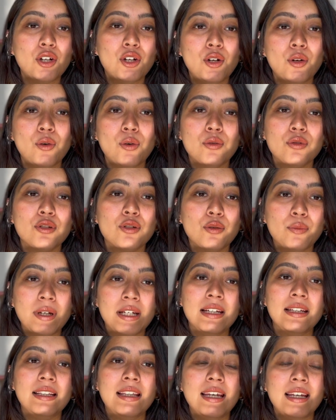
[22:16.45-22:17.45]
know so
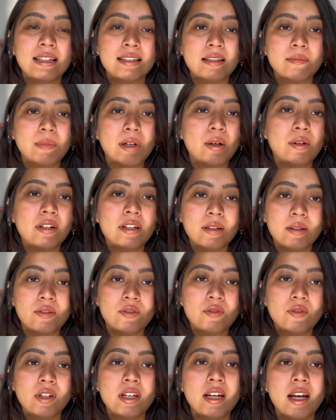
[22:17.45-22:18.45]
many things about
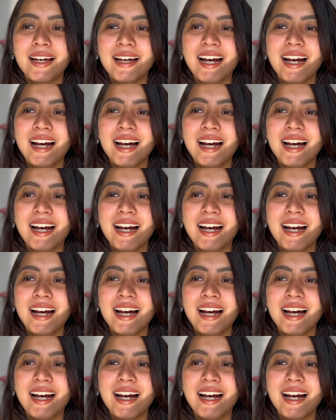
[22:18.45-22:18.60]
history.